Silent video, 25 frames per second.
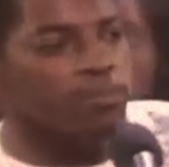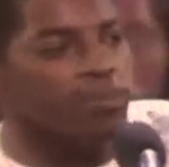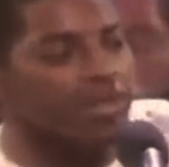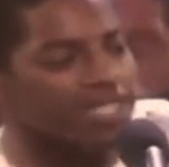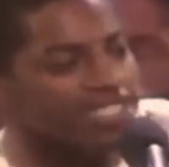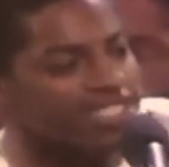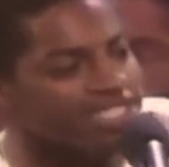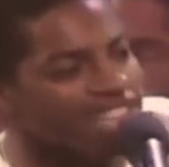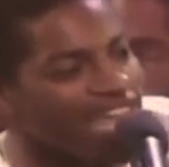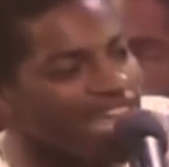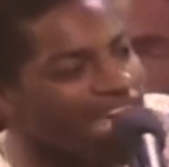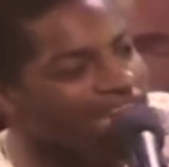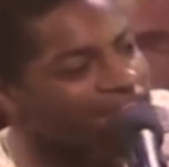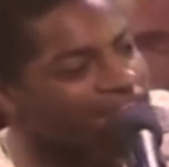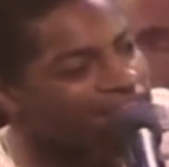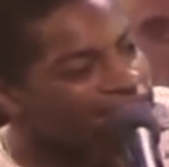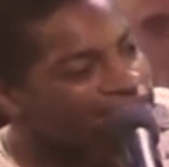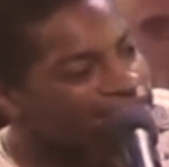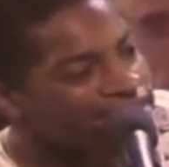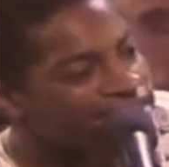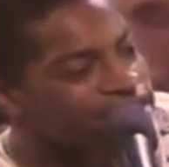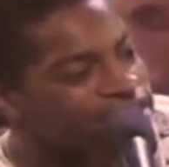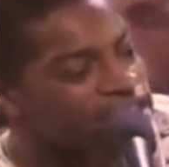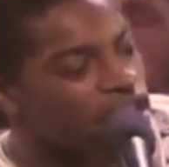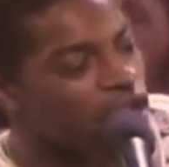it's like this
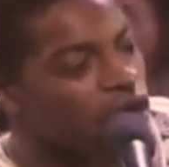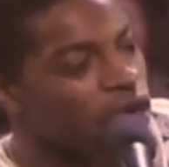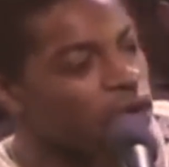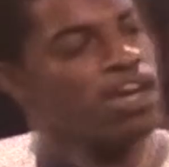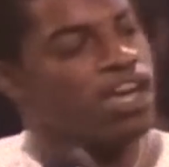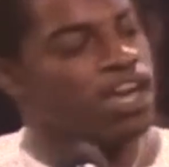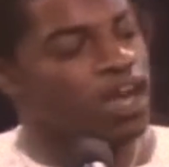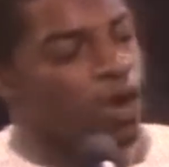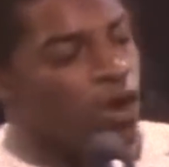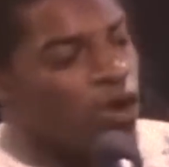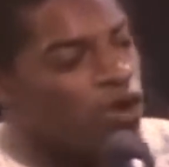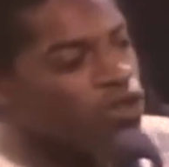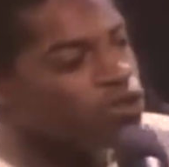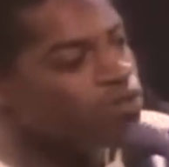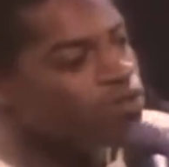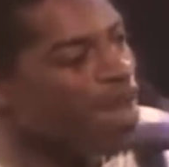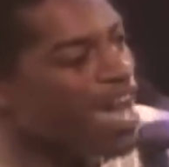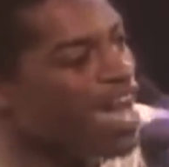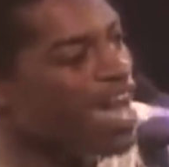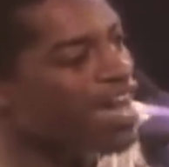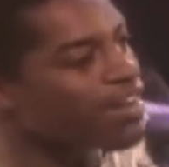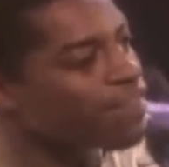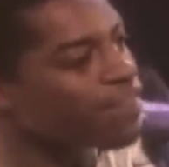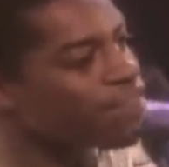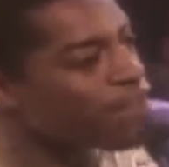though. Closed
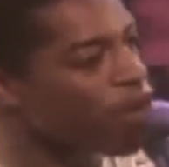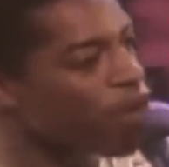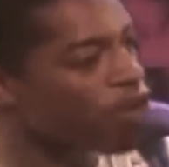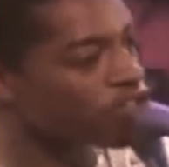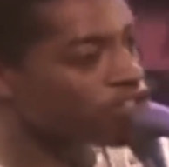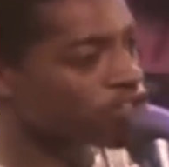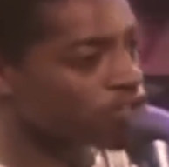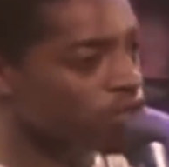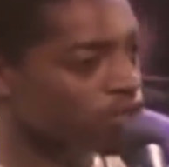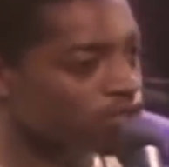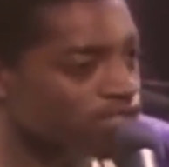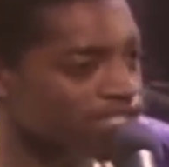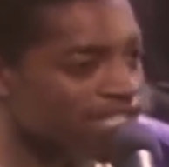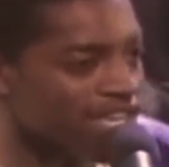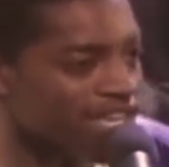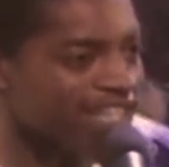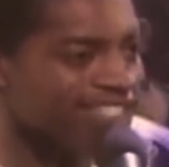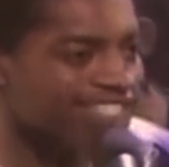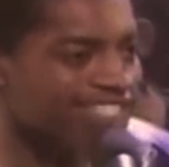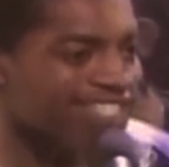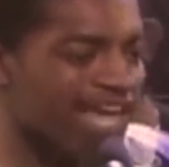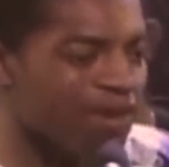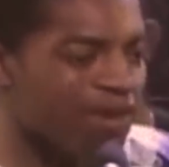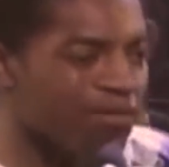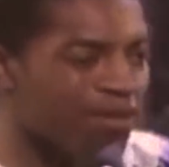minded folks, you know what I'm saying? It's
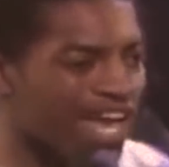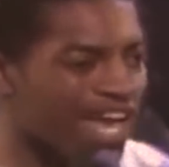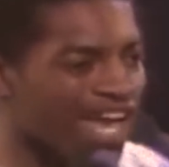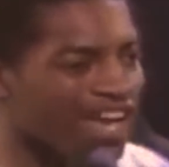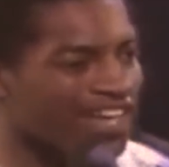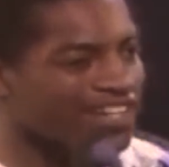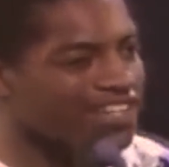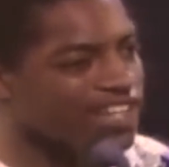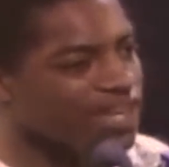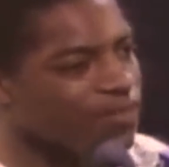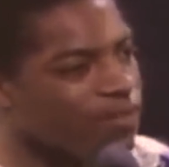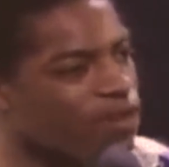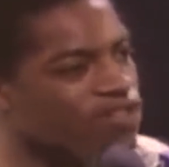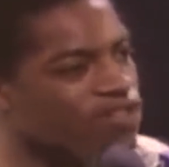like we got a demo